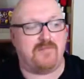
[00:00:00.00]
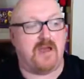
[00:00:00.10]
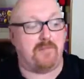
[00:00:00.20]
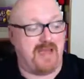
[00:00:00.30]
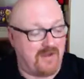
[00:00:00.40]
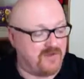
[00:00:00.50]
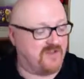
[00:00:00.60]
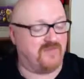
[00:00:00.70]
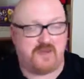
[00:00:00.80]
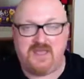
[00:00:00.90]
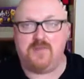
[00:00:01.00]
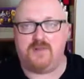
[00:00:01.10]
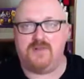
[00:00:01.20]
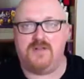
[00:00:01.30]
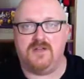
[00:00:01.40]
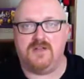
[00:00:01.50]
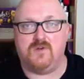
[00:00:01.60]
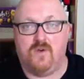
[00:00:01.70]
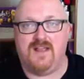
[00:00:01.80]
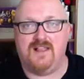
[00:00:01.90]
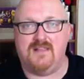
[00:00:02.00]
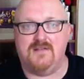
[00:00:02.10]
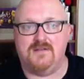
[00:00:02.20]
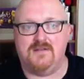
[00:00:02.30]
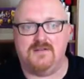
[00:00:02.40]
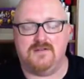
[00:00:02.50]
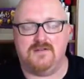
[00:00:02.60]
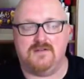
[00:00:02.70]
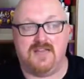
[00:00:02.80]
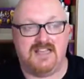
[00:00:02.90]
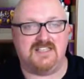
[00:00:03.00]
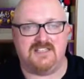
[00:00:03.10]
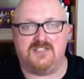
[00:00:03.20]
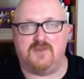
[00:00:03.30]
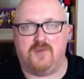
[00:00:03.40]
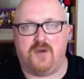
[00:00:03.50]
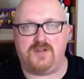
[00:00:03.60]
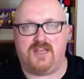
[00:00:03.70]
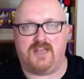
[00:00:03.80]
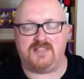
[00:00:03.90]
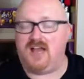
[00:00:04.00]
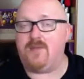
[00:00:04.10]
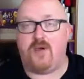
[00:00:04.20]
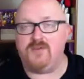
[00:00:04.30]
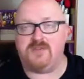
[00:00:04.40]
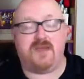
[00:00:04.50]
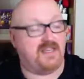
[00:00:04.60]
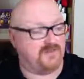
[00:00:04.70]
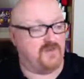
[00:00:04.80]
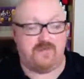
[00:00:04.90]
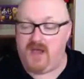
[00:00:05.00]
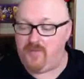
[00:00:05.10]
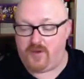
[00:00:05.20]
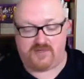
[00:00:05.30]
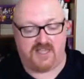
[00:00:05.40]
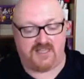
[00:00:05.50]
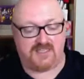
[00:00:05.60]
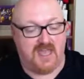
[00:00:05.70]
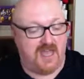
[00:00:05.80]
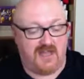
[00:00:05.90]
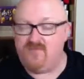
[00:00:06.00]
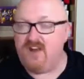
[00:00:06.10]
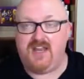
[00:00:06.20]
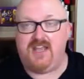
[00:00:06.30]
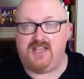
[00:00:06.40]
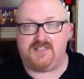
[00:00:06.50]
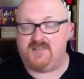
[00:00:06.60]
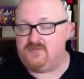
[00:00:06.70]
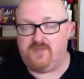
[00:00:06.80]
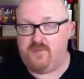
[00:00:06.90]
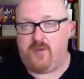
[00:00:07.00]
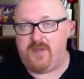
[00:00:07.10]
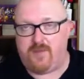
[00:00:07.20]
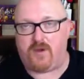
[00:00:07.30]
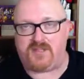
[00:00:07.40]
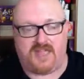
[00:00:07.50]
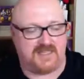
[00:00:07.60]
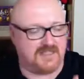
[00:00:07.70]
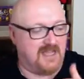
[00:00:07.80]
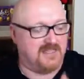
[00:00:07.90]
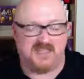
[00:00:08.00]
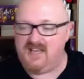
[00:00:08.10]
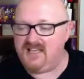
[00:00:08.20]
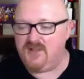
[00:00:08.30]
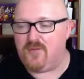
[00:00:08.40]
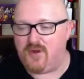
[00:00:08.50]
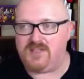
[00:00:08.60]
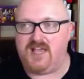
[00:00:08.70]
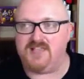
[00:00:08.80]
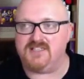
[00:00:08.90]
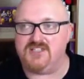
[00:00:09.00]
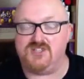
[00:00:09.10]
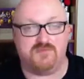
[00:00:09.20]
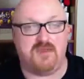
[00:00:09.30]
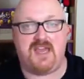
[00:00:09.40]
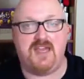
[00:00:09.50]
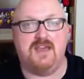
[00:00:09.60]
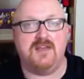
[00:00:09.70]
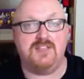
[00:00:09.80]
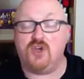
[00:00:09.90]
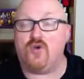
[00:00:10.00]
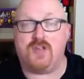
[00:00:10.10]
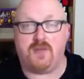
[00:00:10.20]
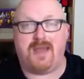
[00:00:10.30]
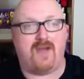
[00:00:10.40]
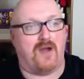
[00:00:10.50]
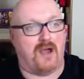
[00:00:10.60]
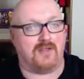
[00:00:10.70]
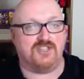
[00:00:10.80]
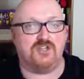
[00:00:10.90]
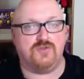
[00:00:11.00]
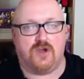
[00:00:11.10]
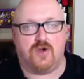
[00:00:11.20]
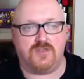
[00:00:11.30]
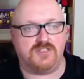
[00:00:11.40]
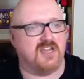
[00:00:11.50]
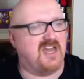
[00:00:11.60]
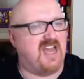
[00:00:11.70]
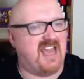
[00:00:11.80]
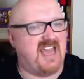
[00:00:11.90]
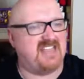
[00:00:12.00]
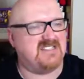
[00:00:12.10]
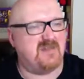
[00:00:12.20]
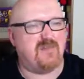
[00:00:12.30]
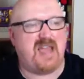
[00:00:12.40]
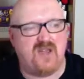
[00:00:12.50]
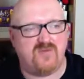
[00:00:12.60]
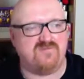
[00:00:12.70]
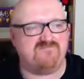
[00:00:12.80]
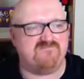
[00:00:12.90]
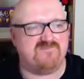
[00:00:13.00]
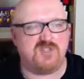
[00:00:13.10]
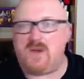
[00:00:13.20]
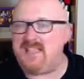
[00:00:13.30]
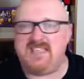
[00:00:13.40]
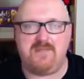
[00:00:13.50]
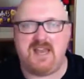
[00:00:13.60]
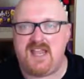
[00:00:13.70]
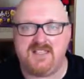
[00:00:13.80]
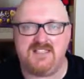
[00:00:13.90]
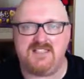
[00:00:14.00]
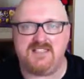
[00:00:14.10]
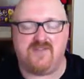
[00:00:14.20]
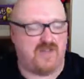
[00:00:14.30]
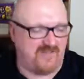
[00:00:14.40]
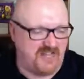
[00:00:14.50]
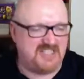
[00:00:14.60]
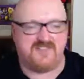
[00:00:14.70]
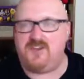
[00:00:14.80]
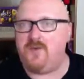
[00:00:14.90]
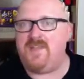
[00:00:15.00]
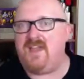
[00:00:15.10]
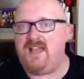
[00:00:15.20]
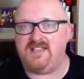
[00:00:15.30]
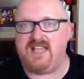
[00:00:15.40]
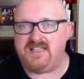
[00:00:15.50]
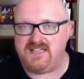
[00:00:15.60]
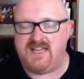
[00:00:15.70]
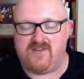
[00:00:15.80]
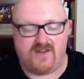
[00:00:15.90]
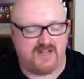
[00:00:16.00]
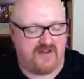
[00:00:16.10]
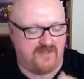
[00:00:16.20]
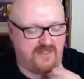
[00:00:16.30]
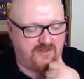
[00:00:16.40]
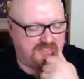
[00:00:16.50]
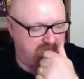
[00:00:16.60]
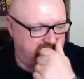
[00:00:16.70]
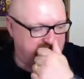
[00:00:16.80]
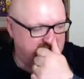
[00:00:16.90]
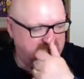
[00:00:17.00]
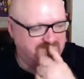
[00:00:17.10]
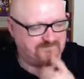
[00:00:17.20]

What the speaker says: amount of people will listen to a podcast. I'm always amazed with my podcast, and it really is the Puppy Podcast. It's a little podcast. It's just me talking about our 2 dogs. It's about 20 minutes. If we have an interview in there, it takes it nearer 30 minutes.